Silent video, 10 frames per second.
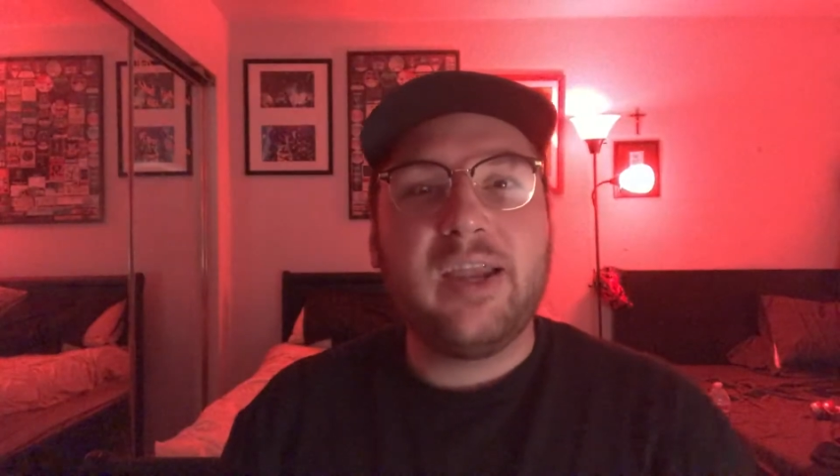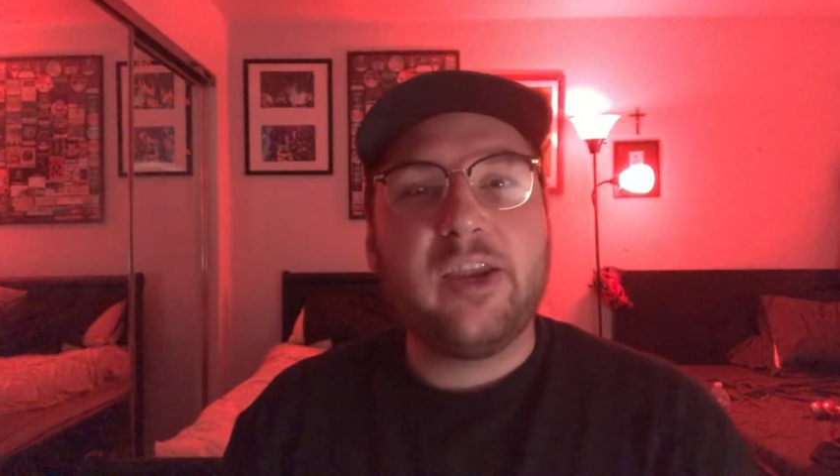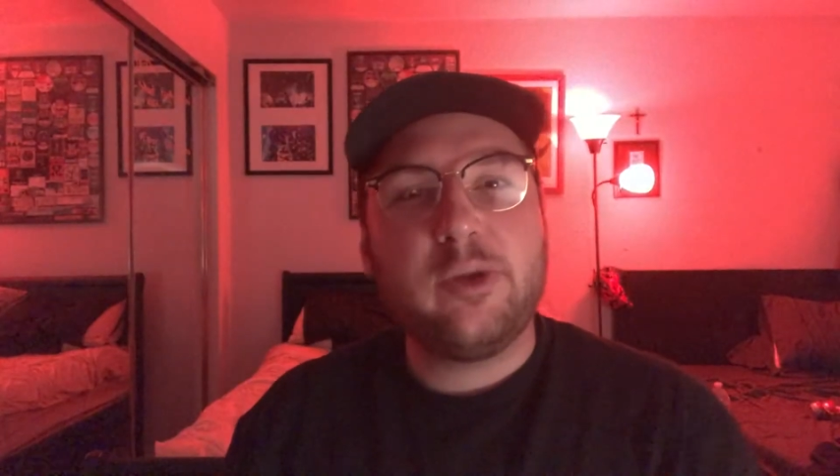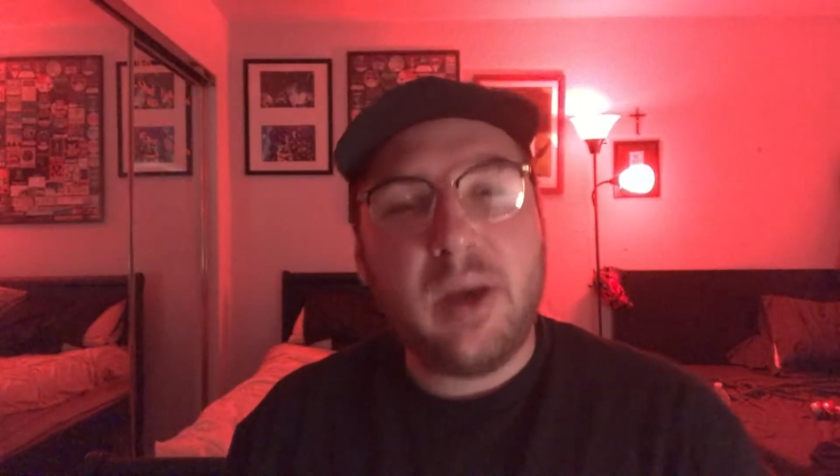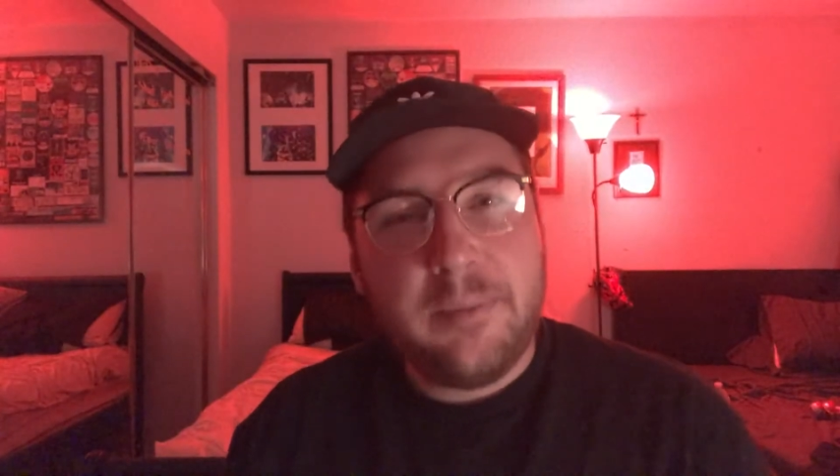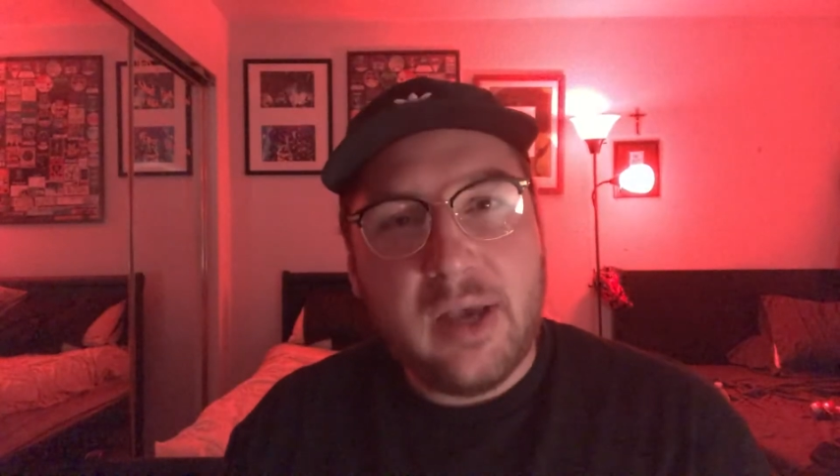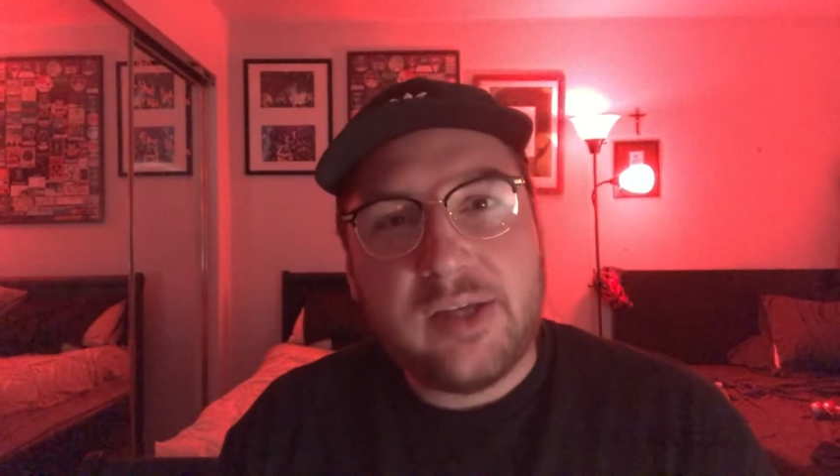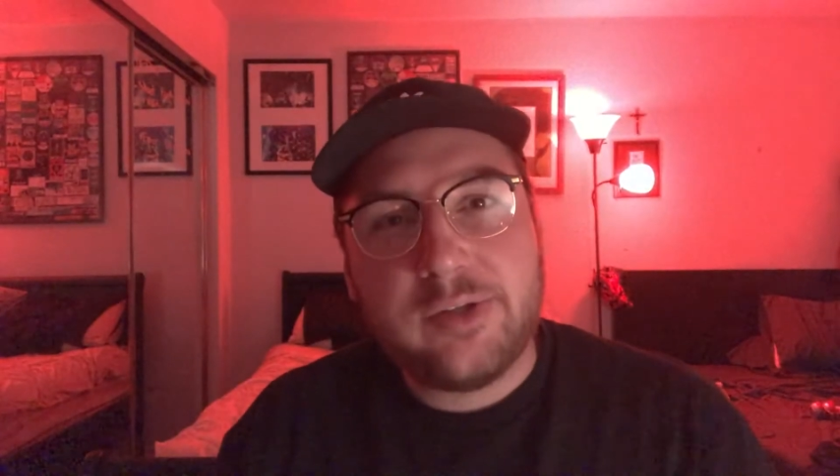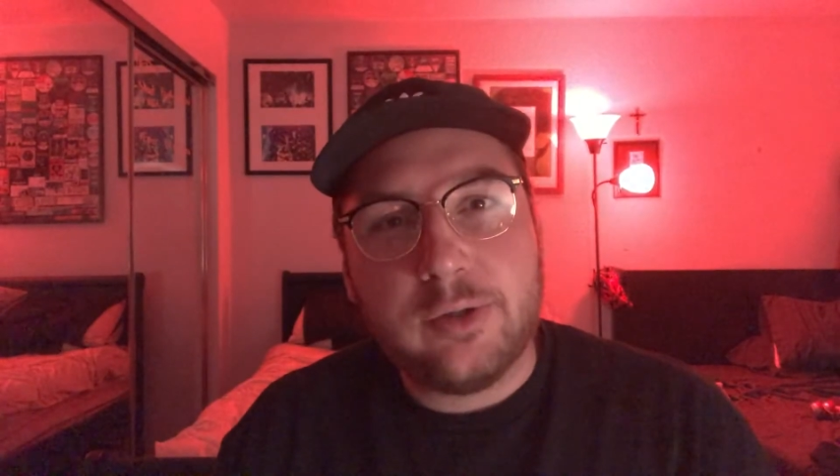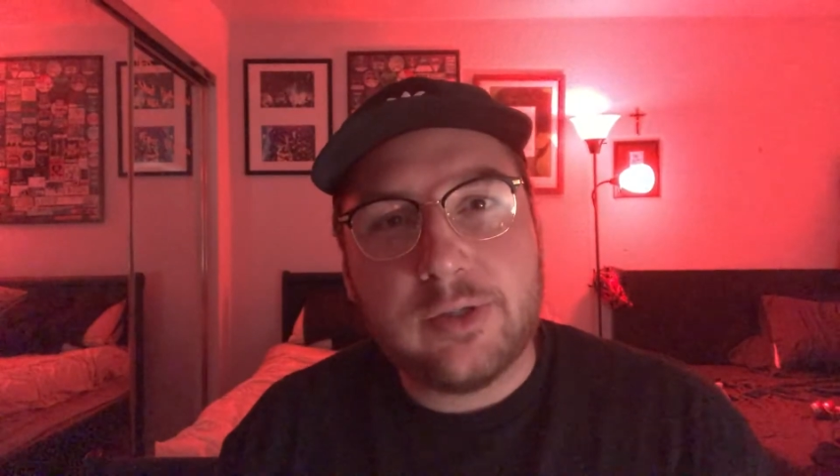You might be
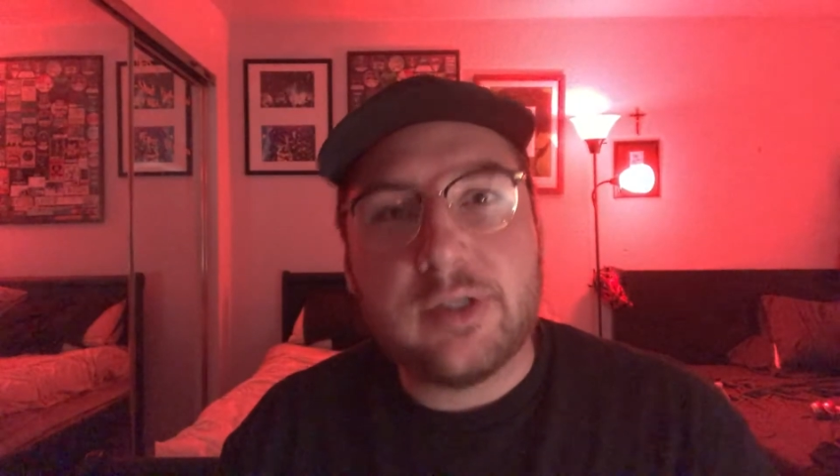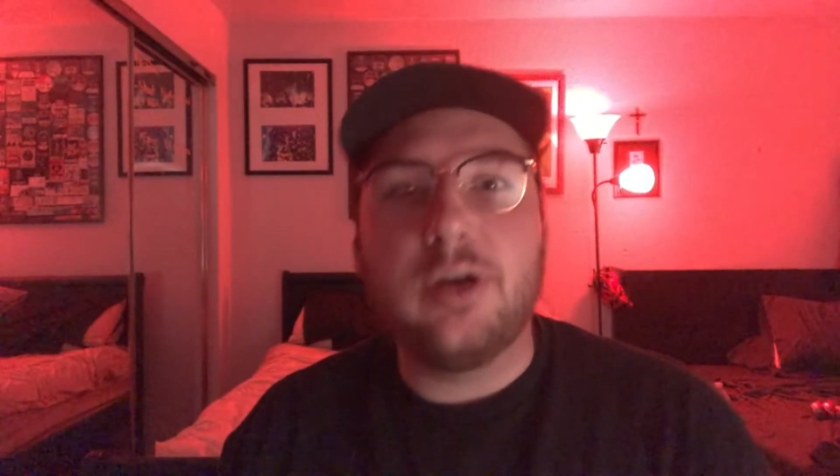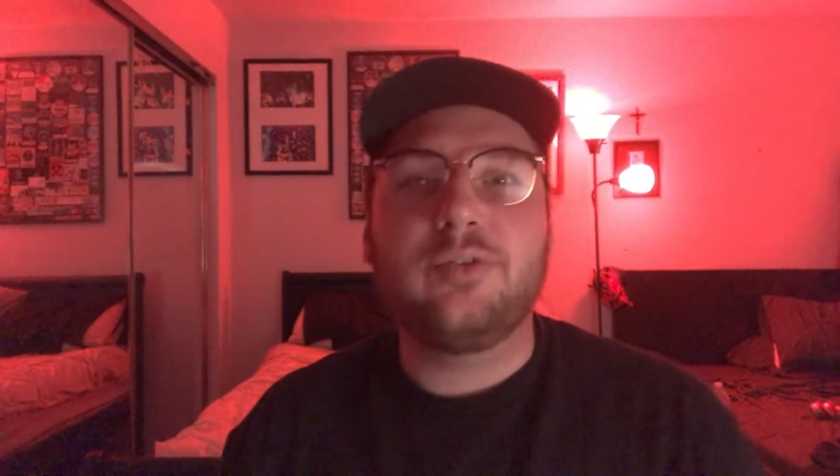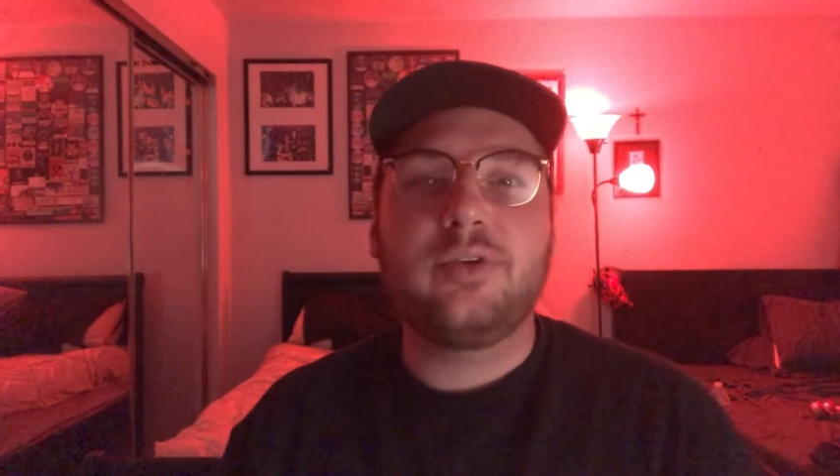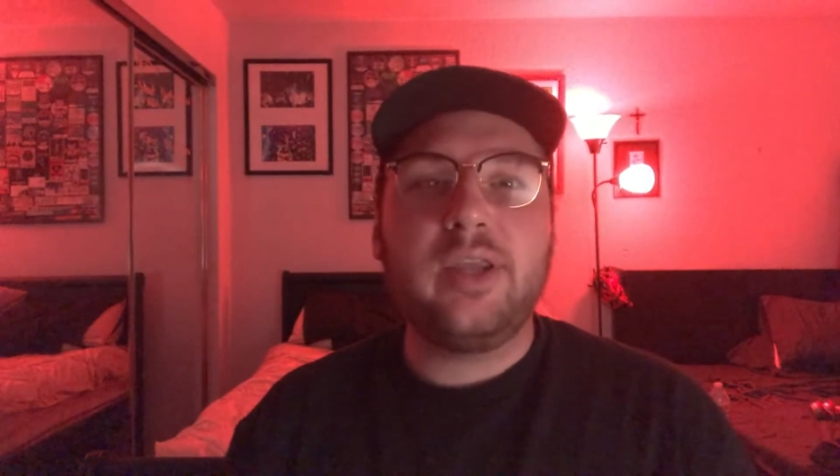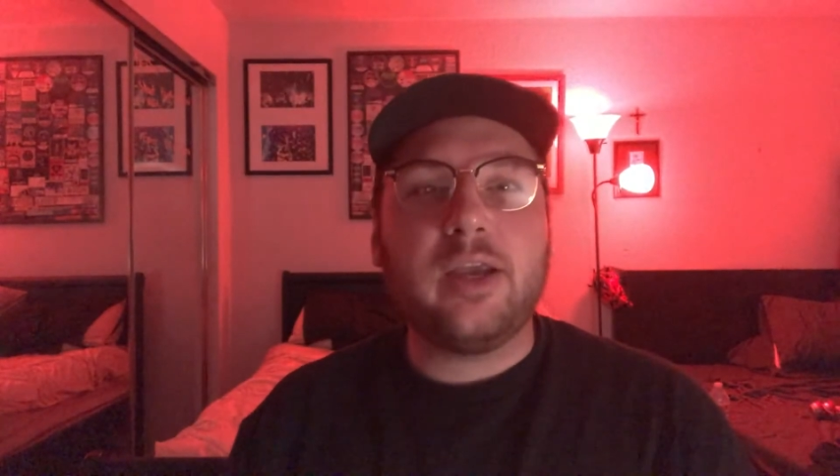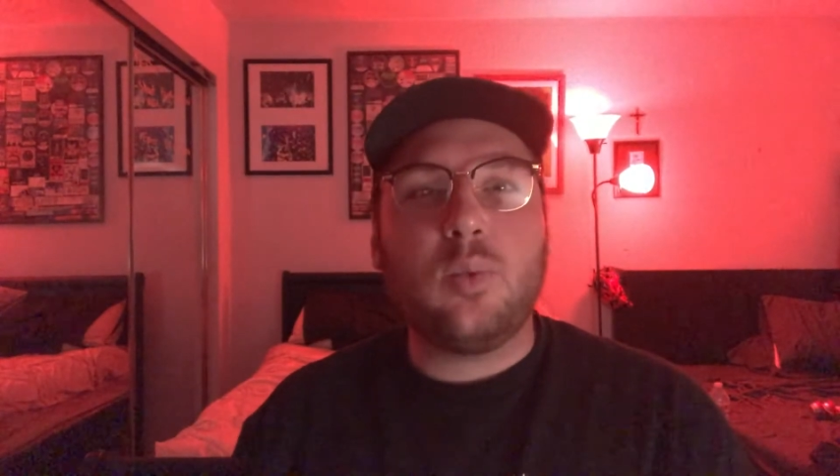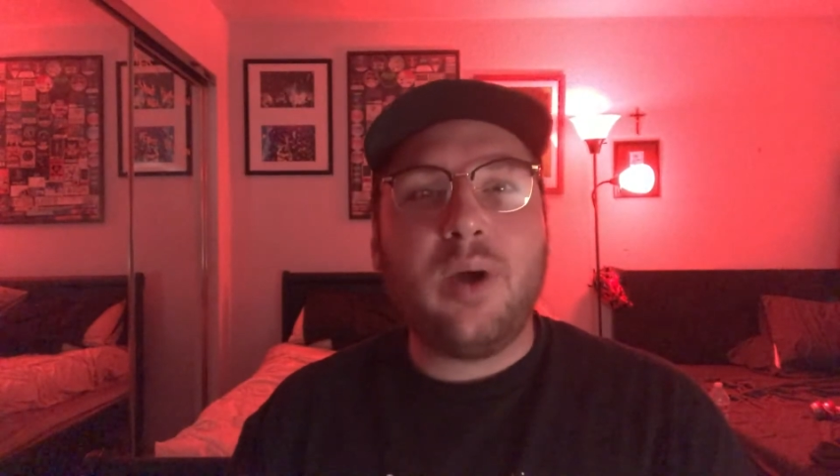asking yourself, "Nick,